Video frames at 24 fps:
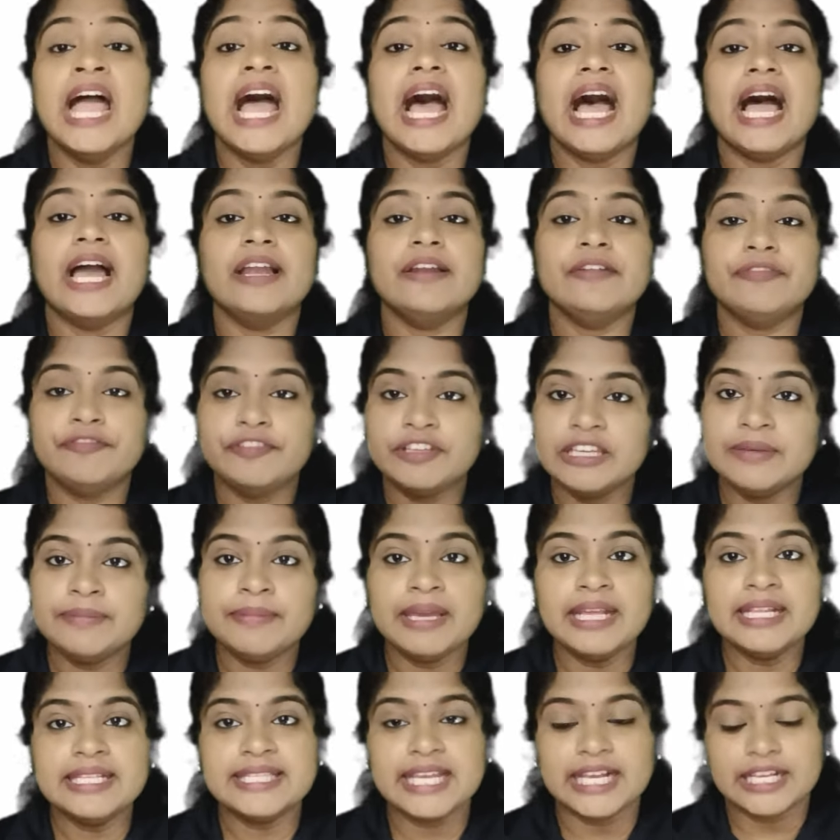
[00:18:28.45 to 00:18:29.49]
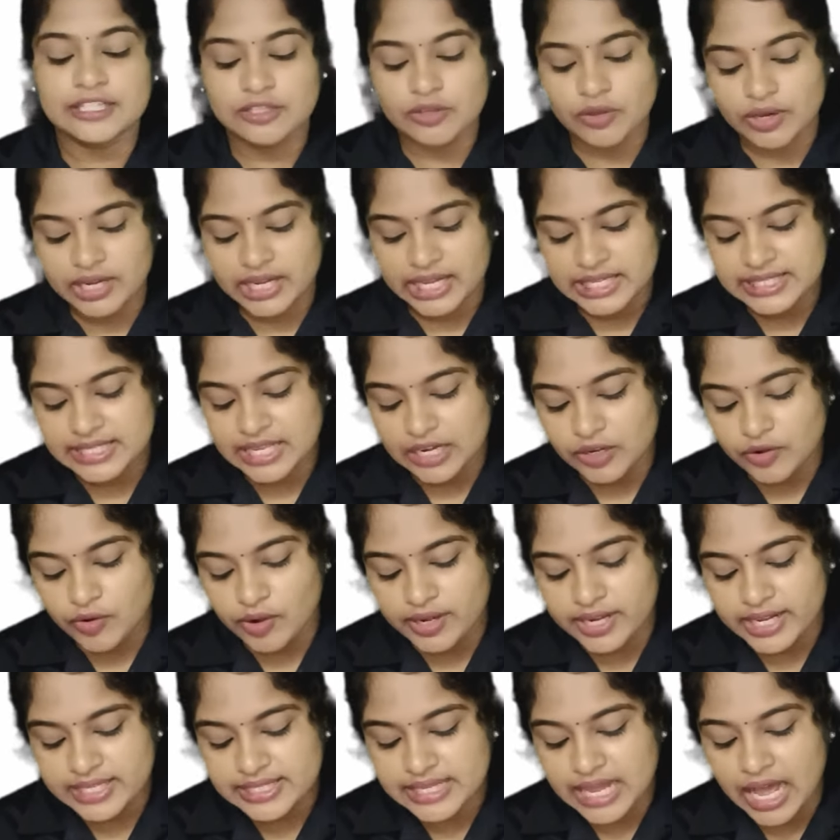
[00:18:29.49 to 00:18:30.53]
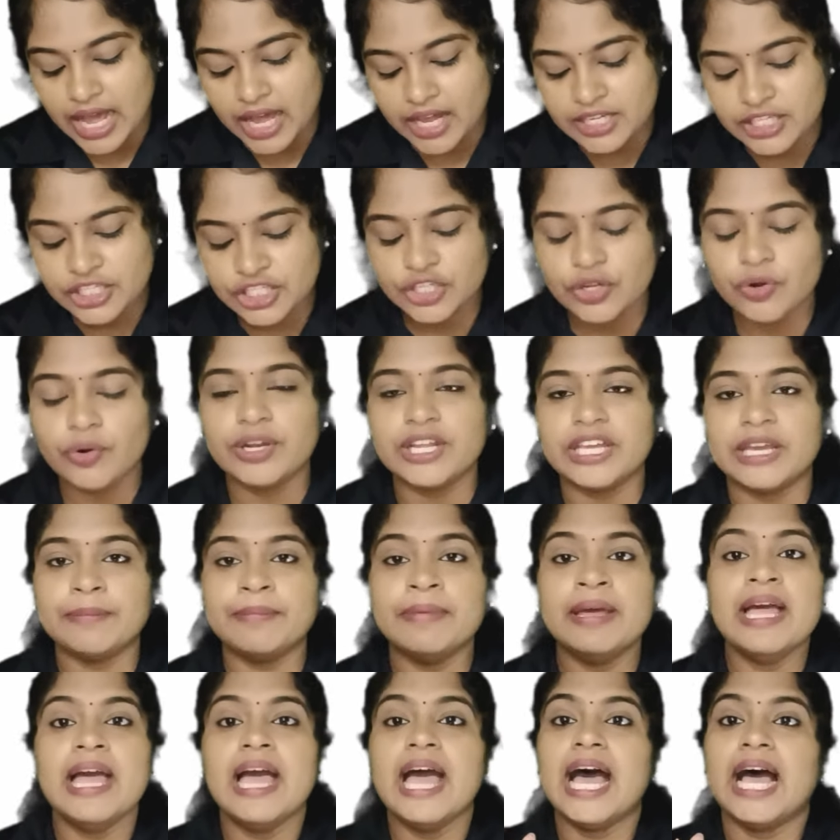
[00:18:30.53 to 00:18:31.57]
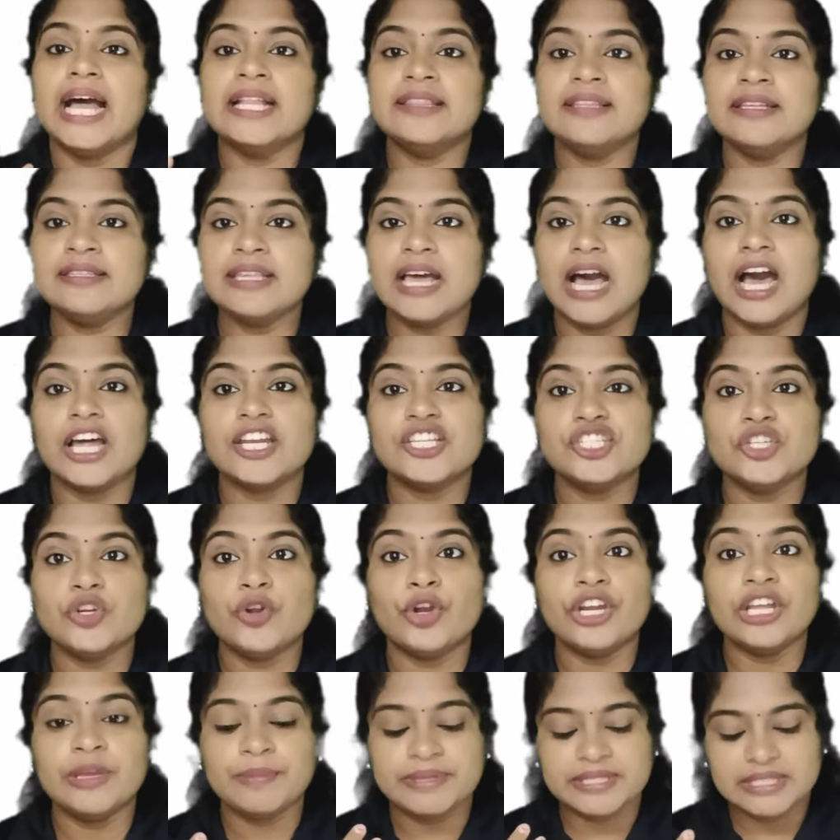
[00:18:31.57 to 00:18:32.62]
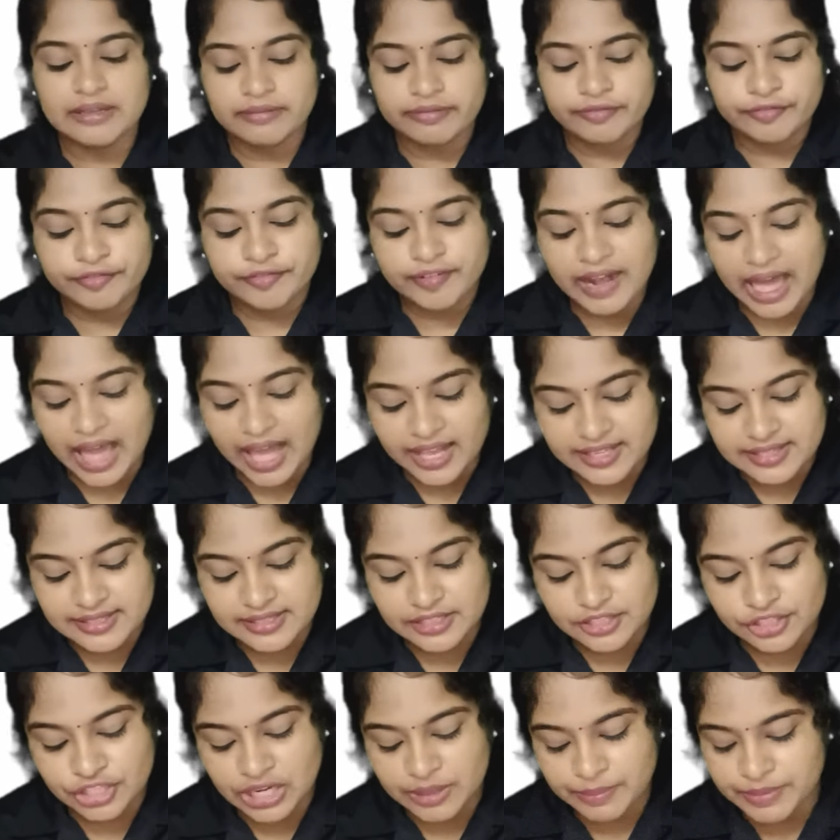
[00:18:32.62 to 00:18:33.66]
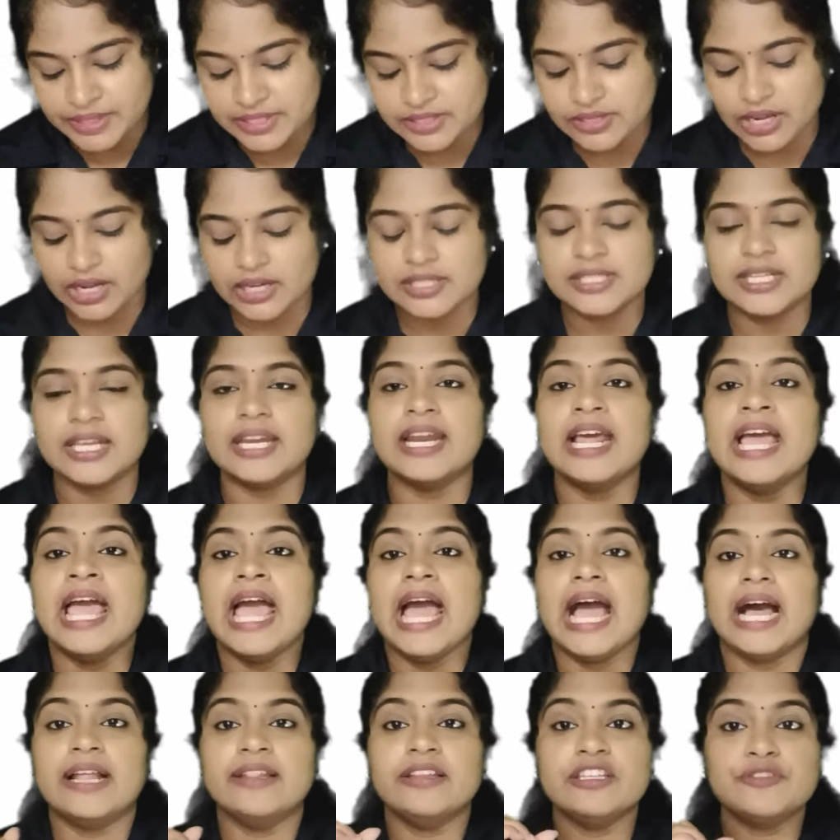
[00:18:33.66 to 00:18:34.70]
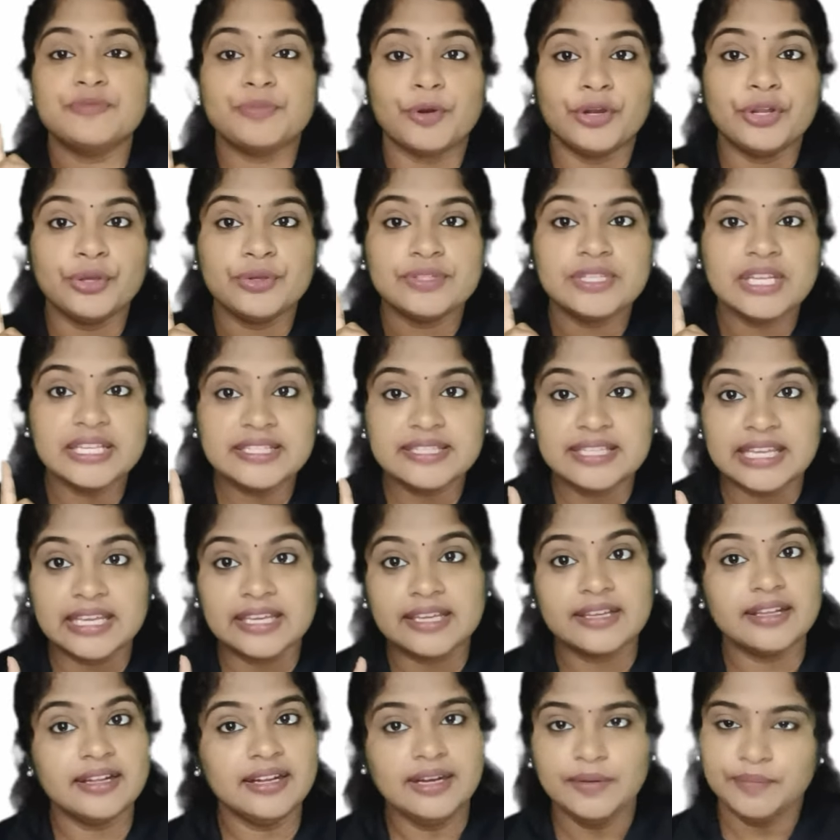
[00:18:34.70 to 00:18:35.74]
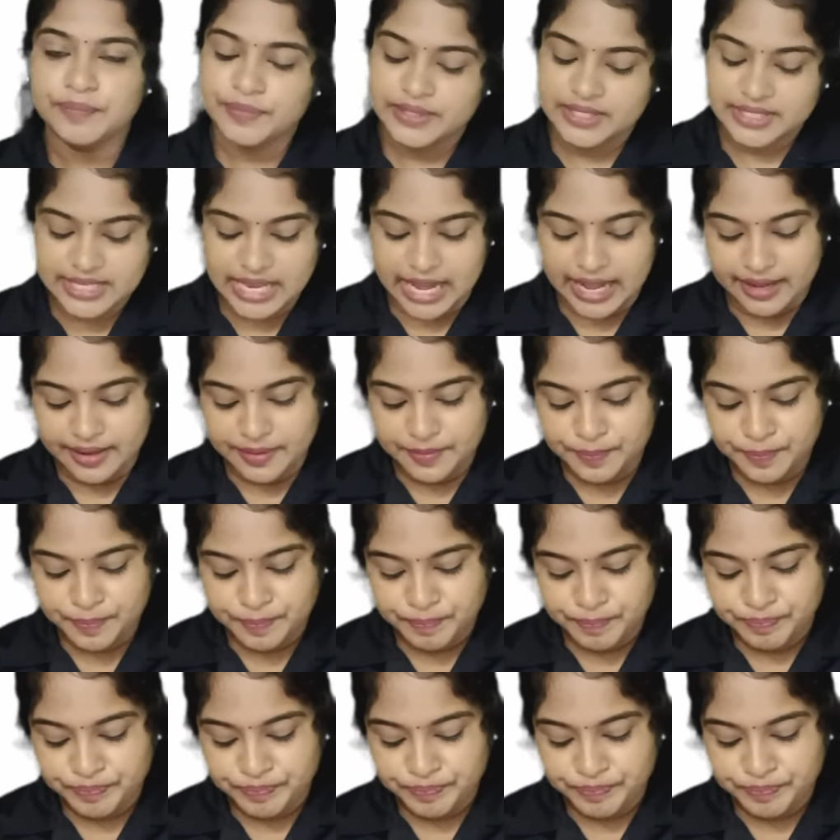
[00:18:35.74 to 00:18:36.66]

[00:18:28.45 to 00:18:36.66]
And female sex organs are called as archegonium, and this archegonium is a flask-shaped structure and this produces a single cell.